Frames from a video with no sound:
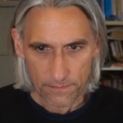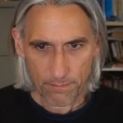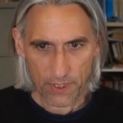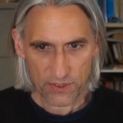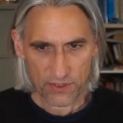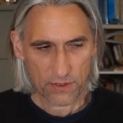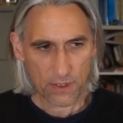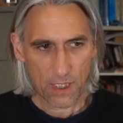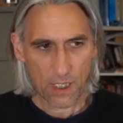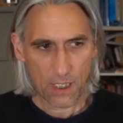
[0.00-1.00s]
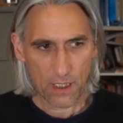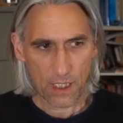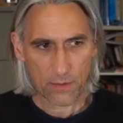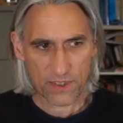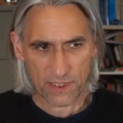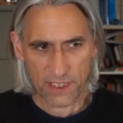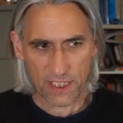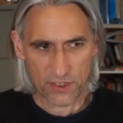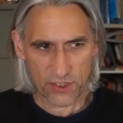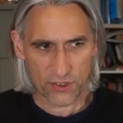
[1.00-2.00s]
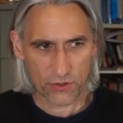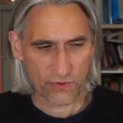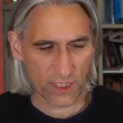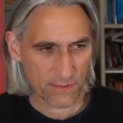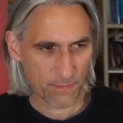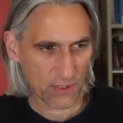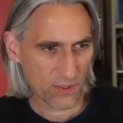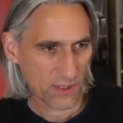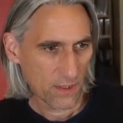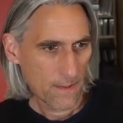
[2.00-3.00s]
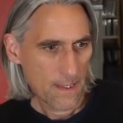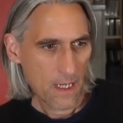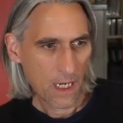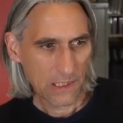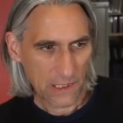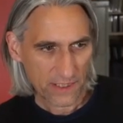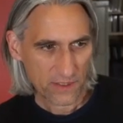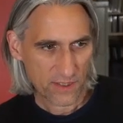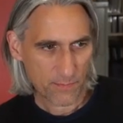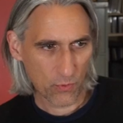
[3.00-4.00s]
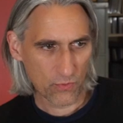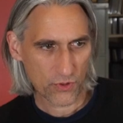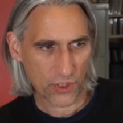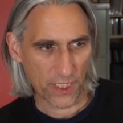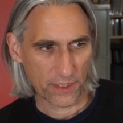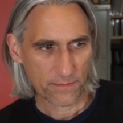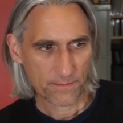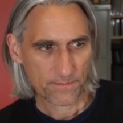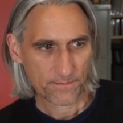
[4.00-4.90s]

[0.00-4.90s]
But uh, I was keen to do this because I like this pawn chain.